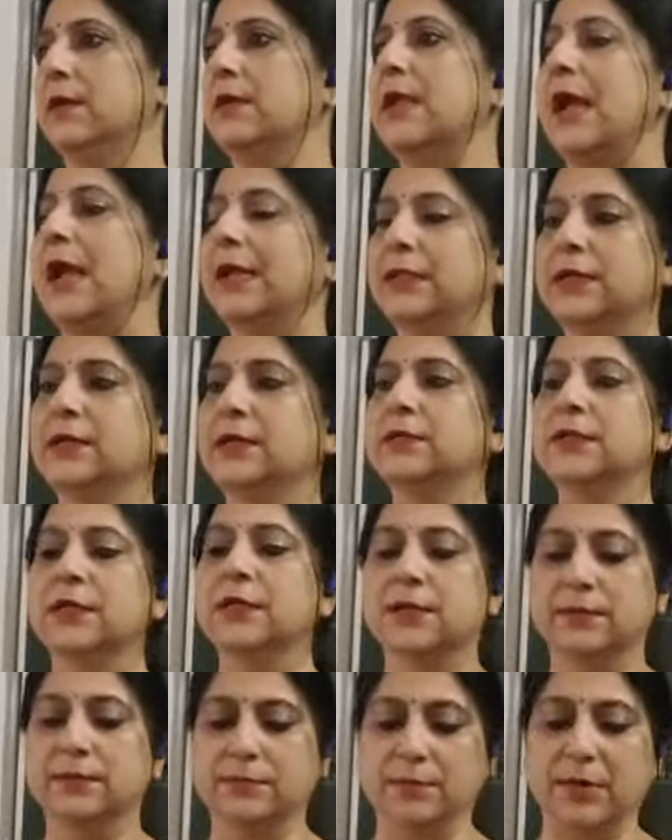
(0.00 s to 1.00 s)
neither
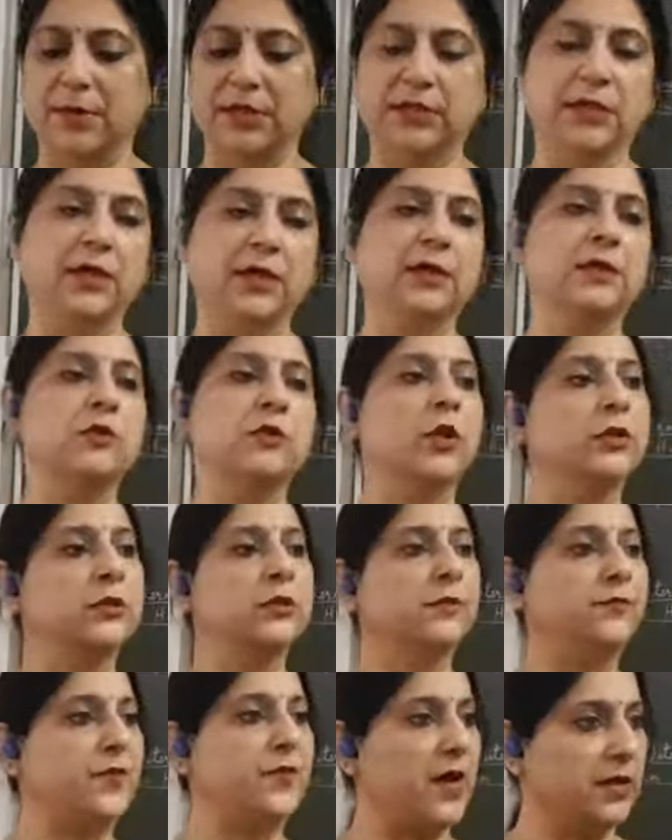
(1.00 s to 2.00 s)
the mother
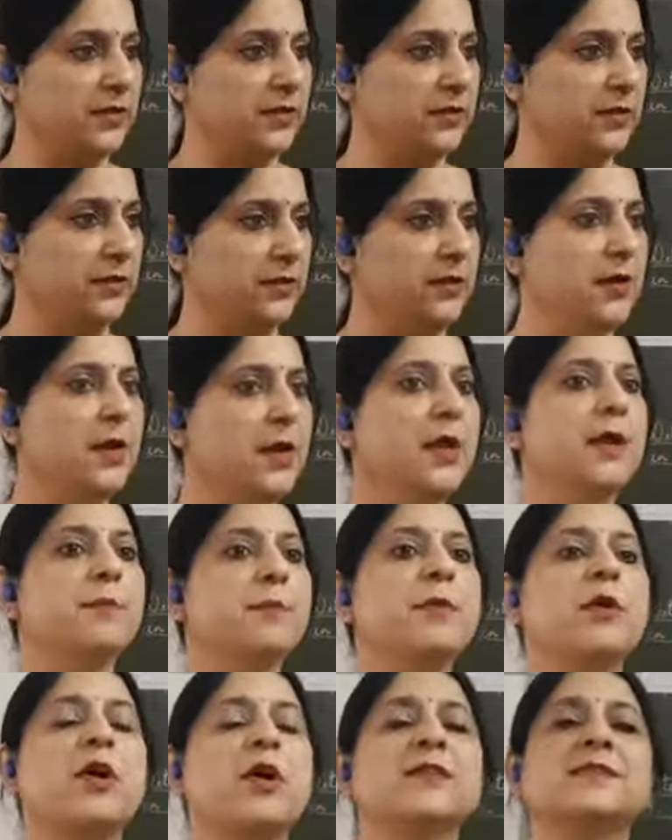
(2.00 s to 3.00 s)
nor the father,
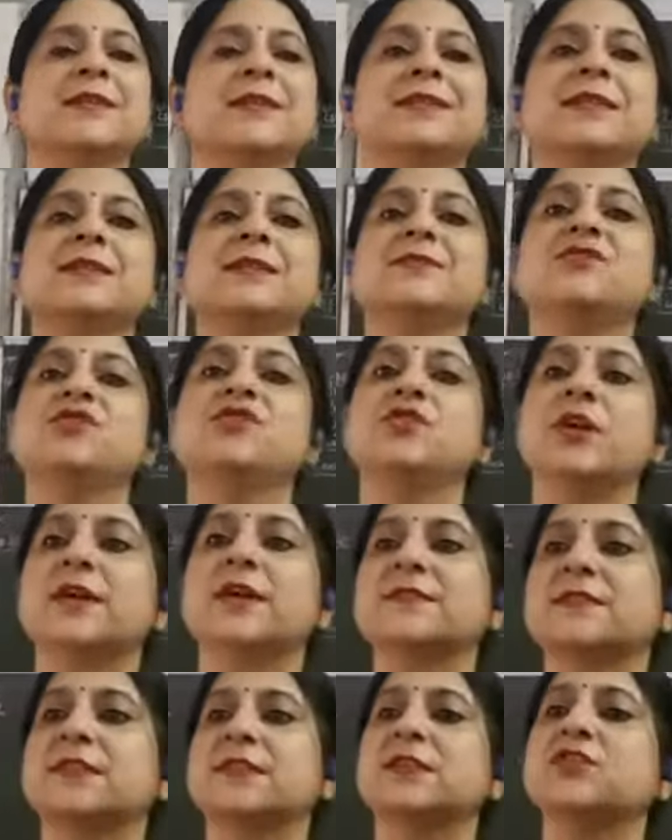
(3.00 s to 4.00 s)
because it is
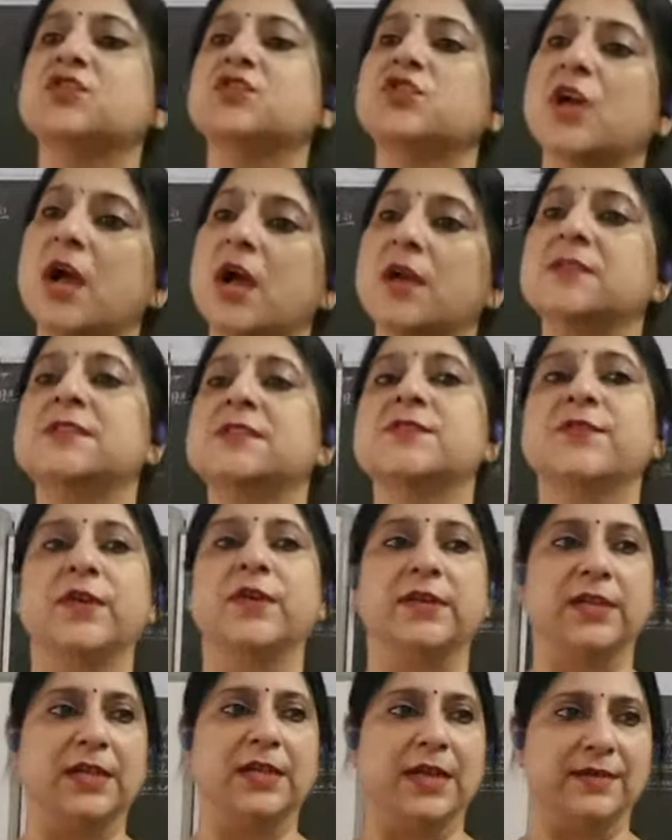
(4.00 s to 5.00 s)
just a chance
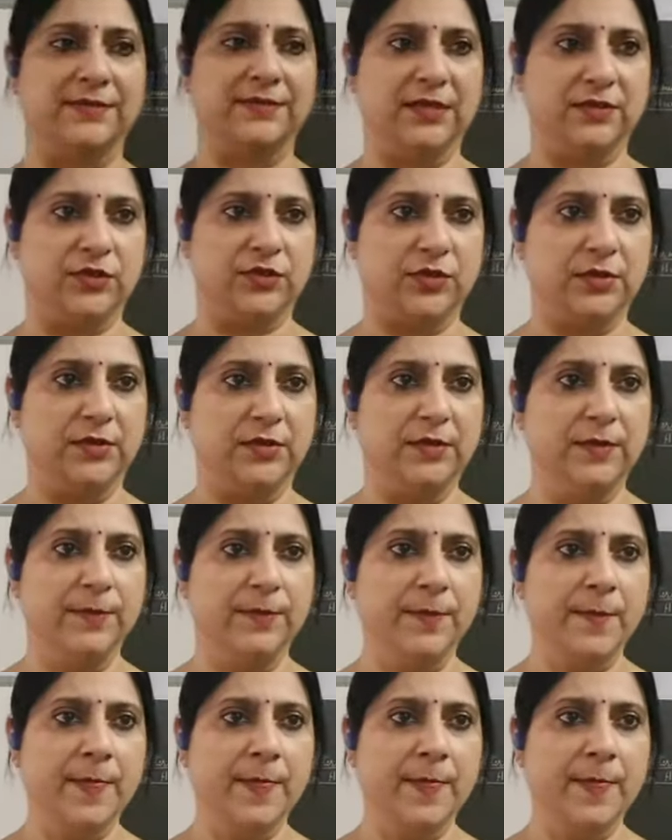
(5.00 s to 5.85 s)
fertilization.